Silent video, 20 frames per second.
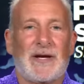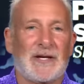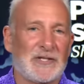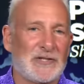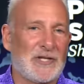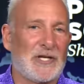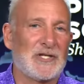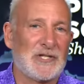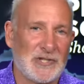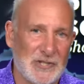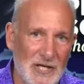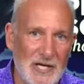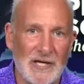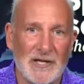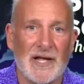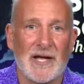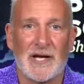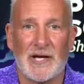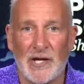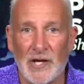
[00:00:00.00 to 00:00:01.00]
Because they see,
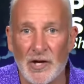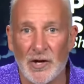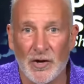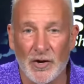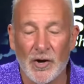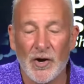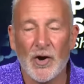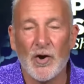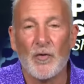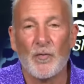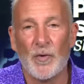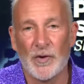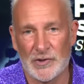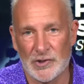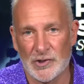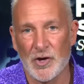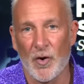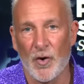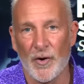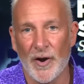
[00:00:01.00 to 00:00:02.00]
they hear what's
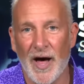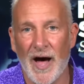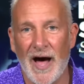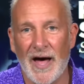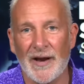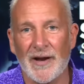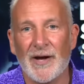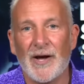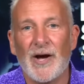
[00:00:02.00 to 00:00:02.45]
going on.